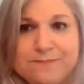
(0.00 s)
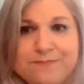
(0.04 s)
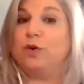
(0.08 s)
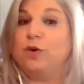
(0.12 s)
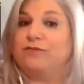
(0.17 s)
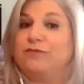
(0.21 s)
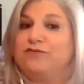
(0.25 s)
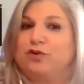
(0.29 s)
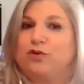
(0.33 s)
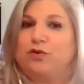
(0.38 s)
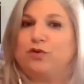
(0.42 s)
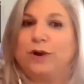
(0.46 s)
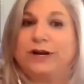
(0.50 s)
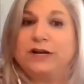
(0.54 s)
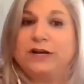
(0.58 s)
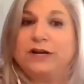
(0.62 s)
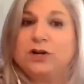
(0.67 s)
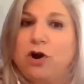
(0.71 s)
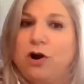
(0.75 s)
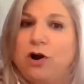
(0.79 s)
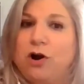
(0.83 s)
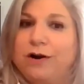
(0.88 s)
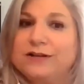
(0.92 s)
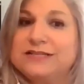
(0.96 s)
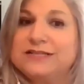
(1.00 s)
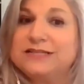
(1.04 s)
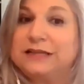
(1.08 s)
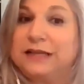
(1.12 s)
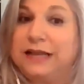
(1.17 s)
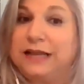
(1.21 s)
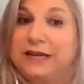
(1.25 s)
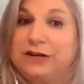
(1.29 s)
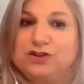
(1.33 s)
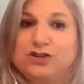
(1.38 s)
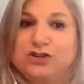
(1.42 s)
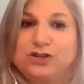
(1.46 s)
you have credit cards
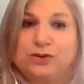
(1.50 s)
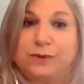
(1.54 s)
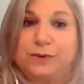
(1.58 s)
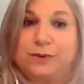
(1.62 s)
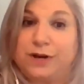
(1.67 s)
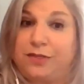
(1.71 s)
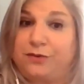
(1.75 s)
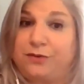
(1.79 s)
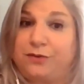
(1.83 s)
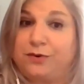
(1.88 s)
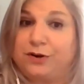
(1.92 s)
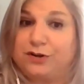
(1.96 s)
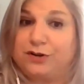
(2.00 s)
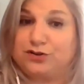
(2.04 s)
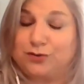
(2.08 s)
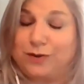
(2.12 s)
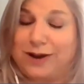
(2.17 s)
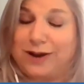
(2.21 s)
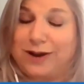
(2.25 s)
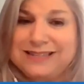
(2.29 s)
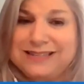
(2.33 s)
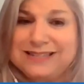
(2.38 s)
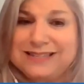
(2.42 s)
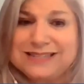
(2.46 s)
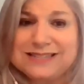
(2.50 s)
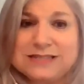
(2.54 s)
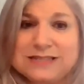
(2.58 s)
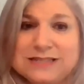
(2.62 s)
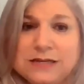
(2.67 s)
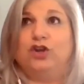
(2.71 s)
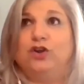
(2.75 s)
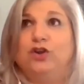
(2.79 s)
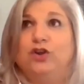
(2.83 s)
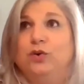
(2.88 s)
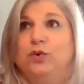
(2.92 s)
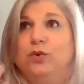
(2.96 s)
linked to another address,
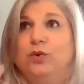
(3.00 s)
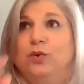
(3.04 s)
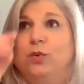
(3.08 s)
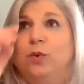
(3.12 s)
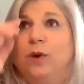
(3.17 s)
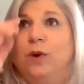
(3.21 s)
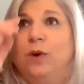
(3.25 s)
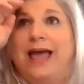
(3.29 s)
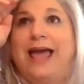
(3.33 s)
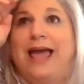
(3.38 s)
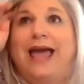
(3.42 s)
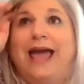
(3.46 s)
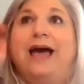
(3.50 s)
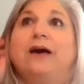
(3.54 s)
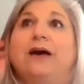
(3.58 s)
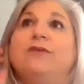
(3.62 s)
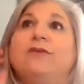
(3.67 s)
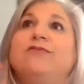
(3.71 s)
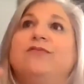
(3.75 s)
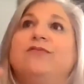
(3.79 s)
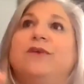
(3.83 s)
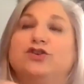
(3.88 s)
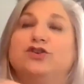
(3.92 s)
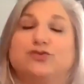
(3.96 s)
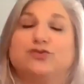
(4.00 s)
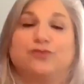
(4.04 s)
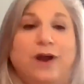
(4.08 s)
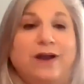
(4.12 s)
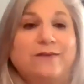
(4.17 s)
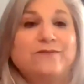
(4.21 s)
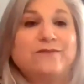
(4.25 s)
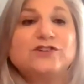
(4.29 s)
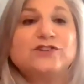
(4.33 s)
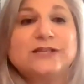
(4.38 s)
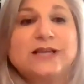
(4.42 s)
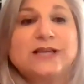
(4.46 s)
you have a
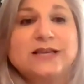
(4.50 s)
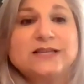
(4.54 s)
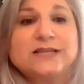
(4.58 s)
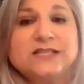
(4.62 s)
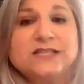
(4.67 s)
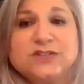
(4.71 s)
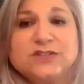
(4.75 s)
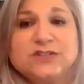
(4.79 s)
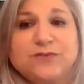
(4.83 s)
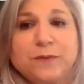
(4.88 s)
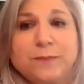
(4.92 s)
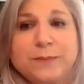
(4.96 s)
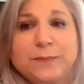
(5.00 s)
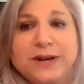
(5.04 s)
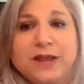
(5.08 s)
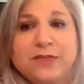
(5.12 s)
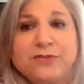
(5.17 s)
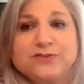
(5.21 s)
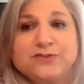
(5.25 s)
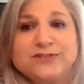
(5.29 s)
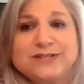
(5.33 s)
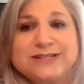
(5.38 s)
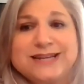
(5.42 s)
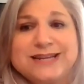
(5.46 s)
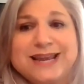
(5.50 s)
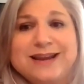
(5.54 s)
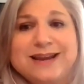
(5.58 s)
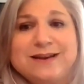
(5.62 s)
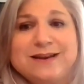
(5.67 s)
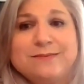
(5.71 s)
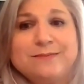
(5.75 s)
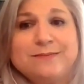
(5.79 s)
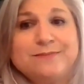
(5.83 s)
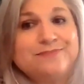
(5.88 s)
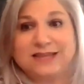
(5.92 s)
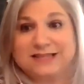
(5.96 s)
driver's license from another state,
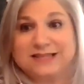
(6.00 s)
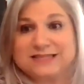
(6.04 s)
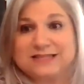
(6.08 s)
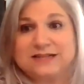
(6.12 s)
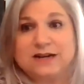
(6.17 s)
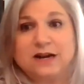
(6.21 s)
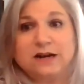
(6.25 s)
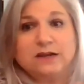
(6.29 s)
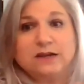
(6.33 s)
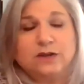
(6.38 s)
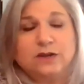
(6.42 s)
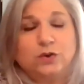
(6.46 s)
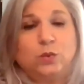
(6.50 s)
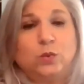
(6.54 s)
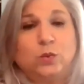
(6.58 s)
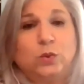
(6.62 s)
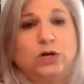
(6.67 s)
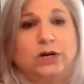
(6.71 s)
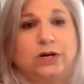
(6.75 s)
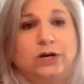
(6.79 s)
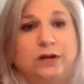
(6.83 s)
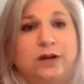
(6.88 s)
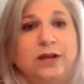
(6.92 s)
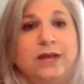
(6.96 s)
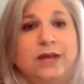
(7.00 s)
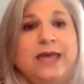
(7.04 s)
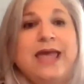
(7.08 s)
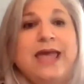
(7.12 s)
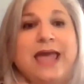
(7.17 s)
that's not going to work.